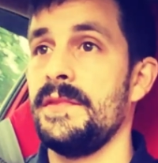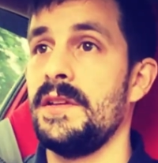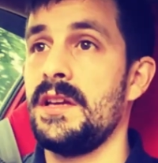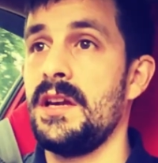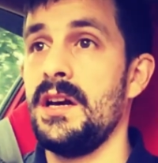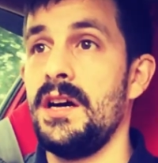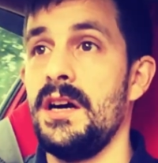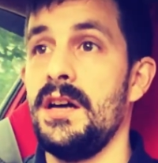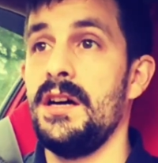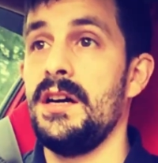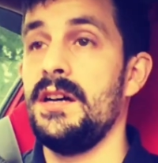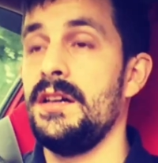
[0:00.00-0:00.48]

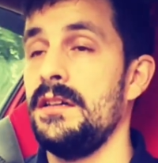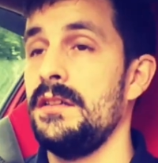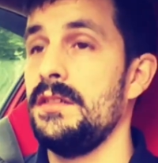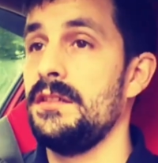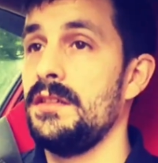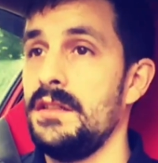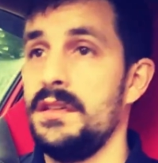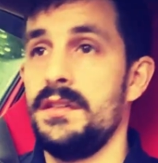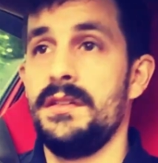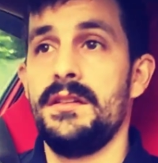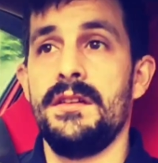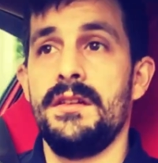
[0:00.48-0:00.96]
car
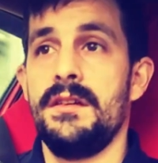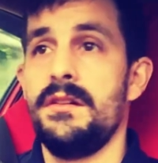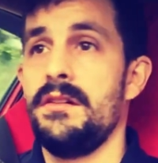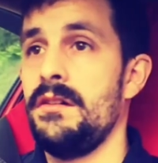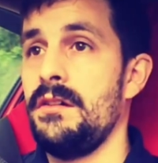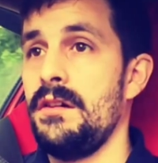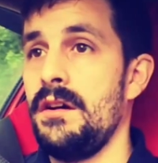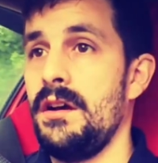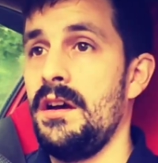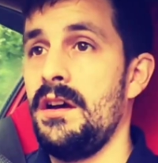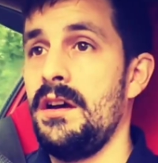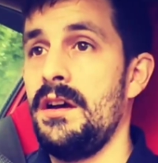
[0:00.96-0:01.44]

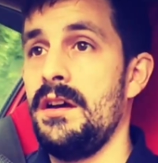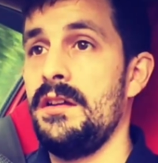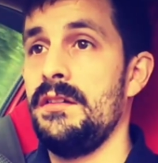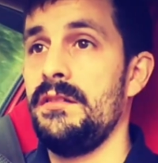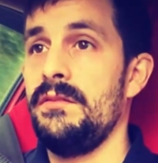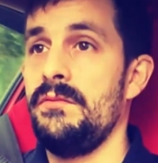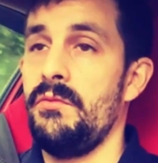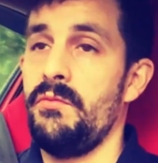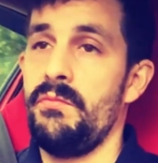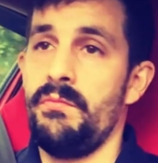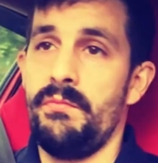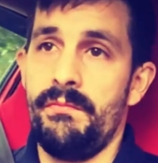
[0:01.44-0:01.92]

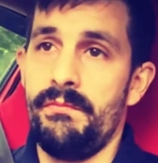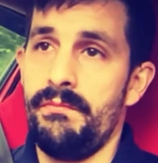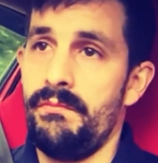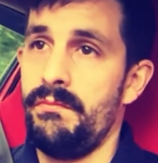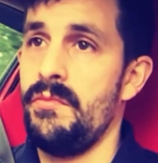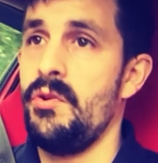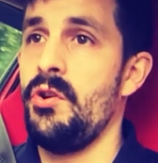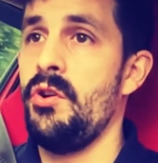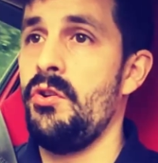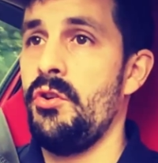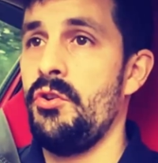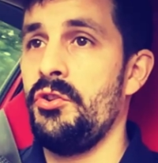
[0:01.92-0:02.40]
and
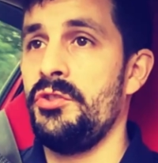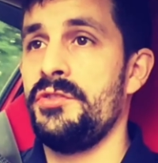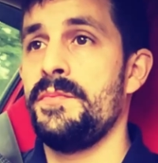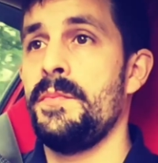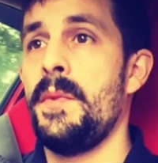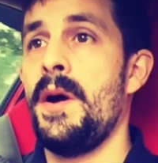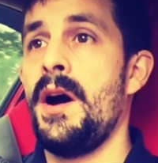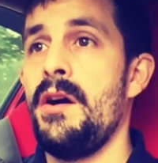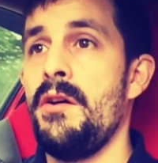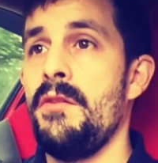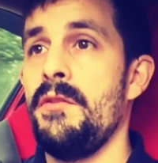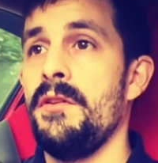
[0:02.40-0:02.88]
more
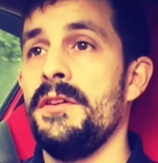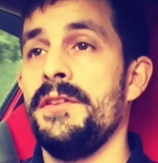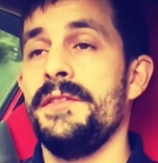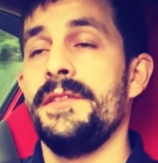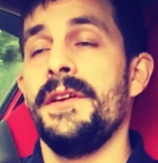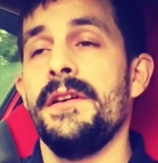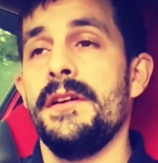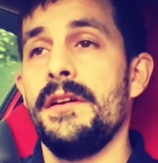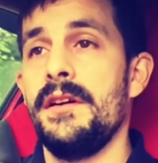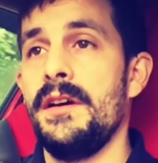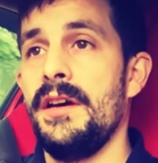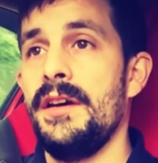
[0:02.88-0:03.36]
horsepower,
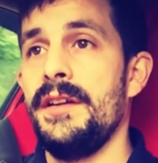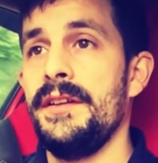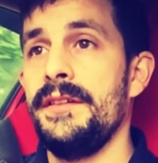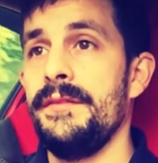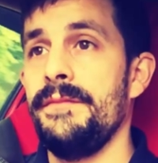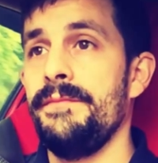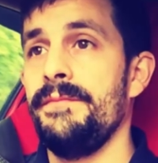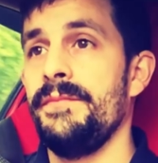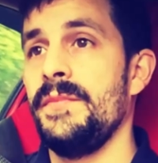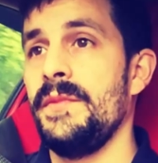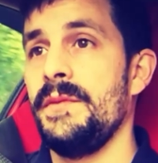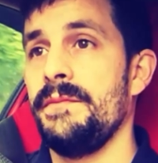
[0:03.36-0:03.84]

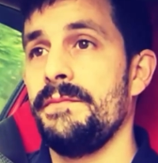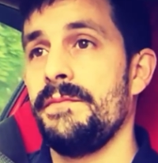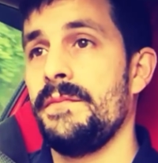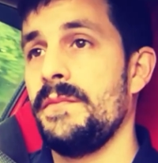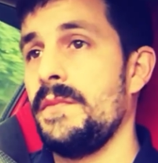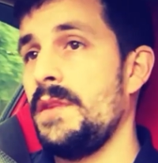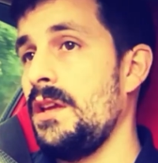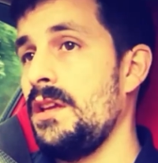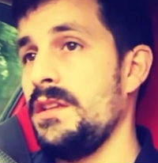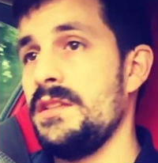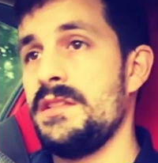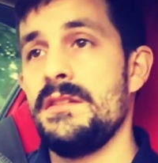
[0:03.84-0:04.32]

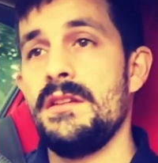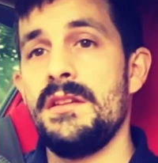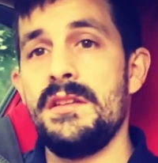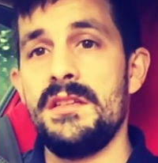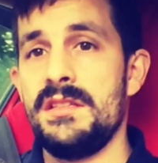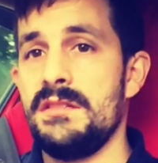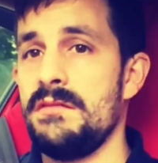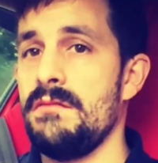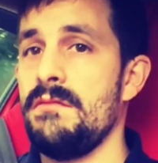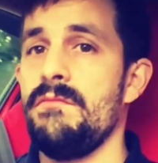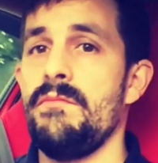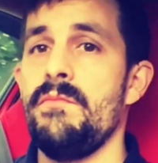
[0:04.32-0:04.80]
and it's
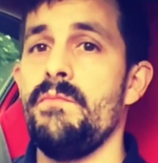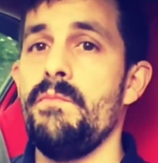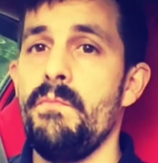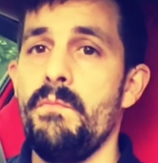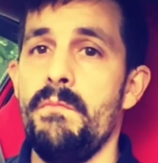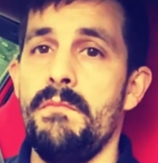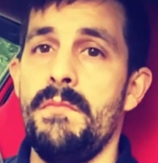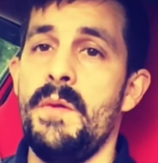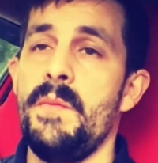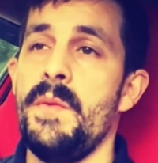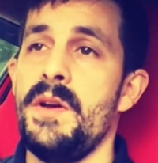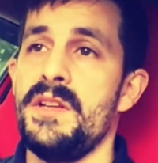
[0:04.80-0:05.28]

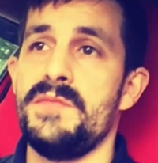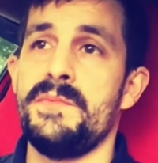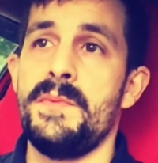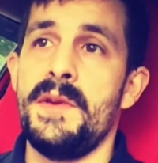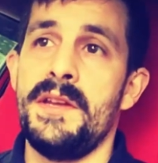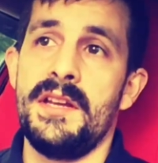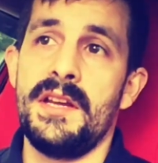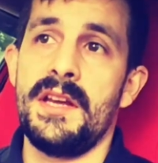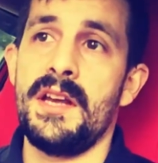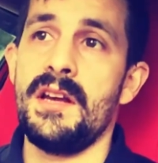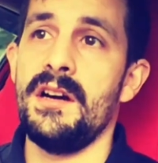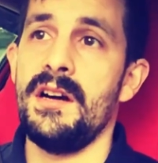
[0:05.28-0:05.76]
a much
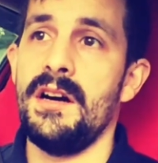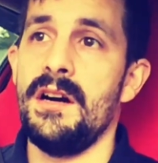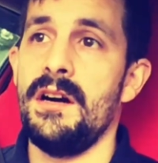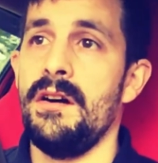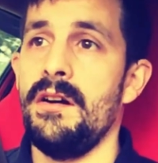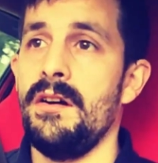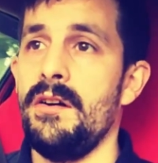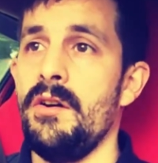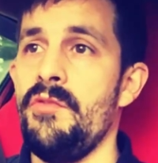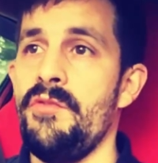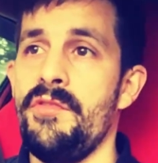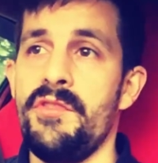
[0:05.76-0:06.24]
better
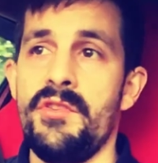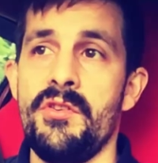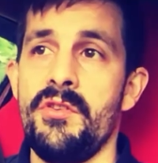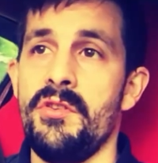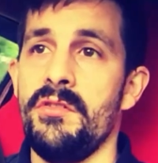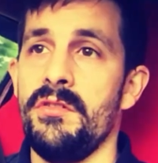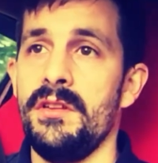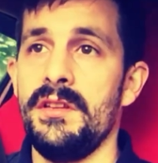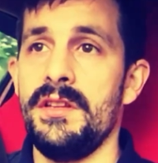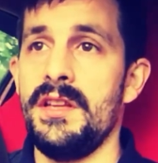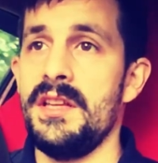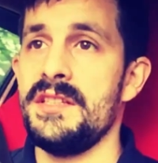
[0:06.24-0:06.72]
car
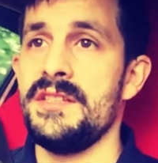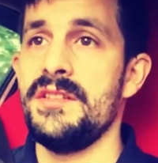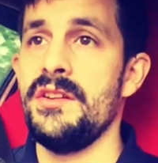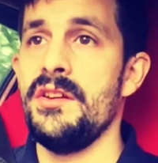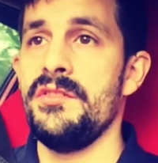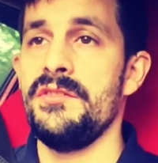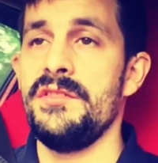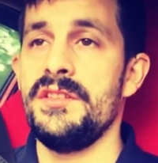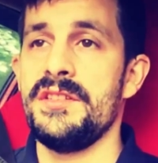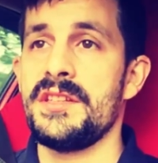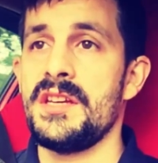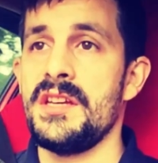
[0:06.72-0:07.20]
overall. There's
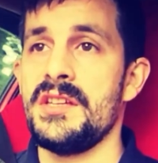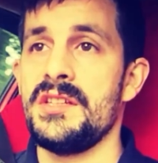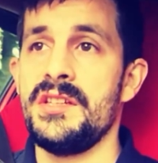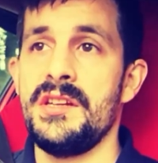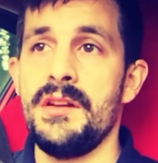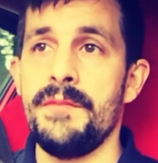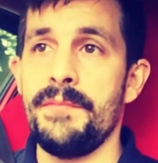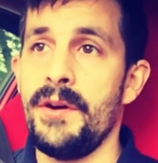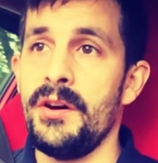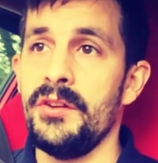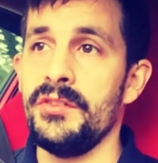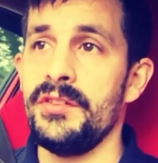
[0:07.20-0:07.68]
no discussion
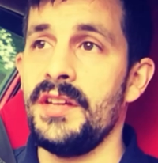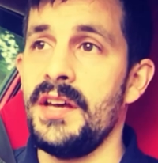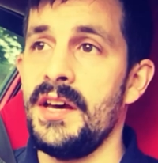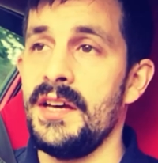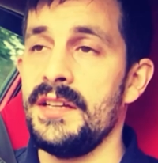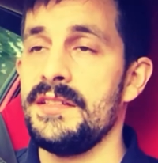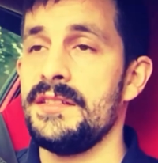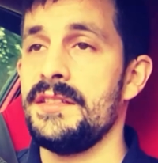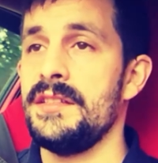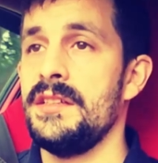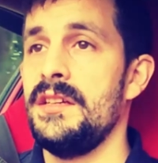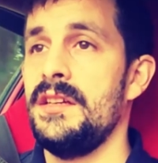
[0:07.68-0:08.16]
about
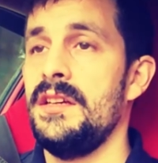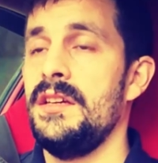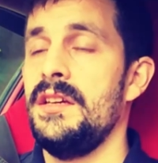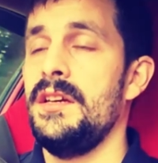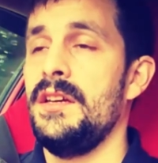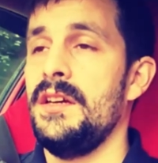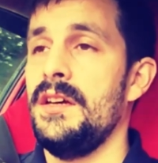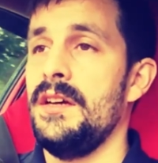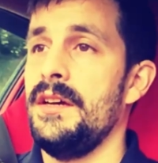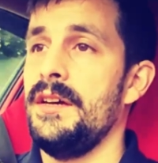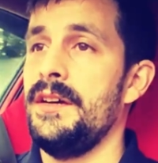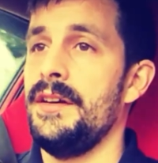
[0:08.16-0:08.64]
that.
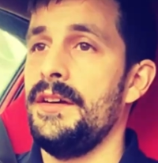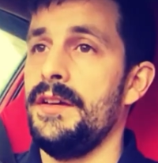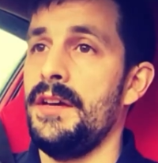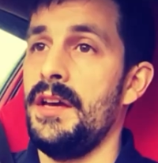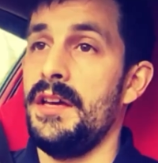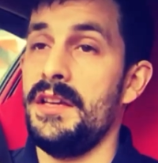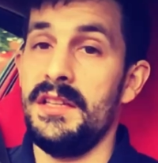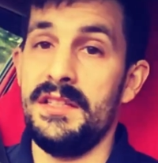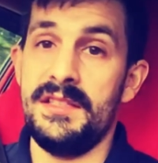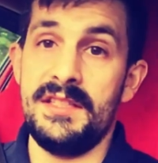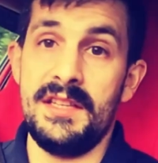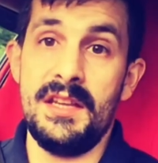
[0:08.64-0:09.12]

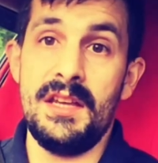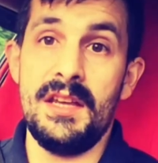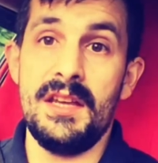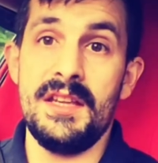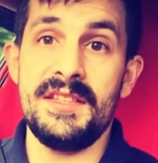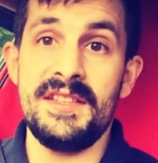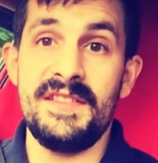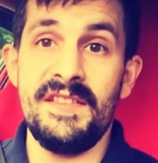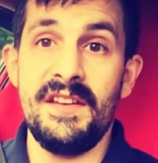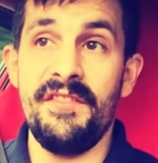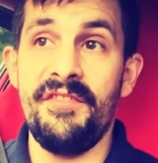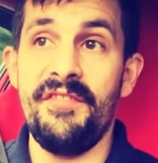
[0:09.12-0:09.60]
It's
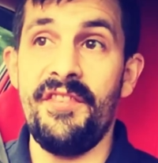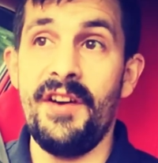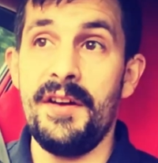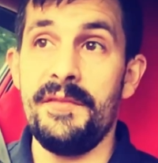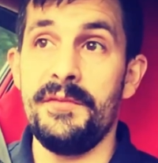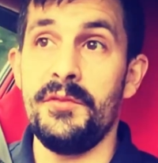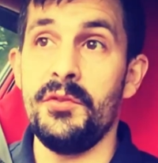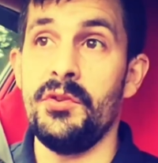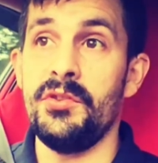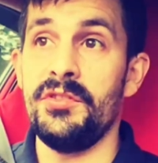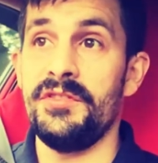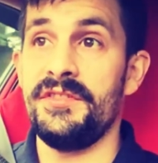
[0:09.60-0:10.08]
a
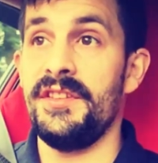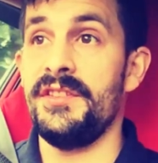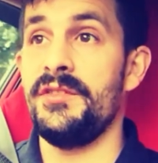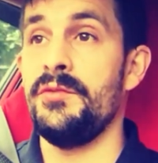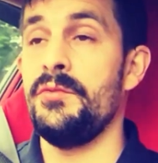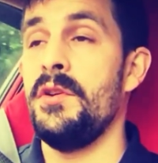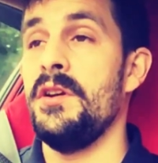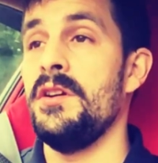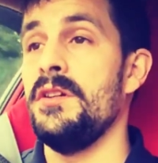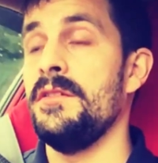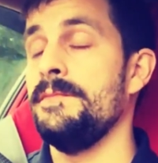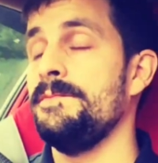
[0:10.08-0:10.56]
5 doors as
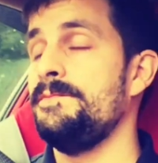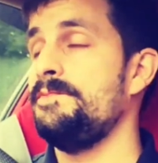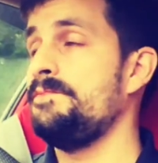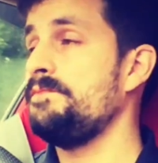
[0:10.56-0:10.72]
well.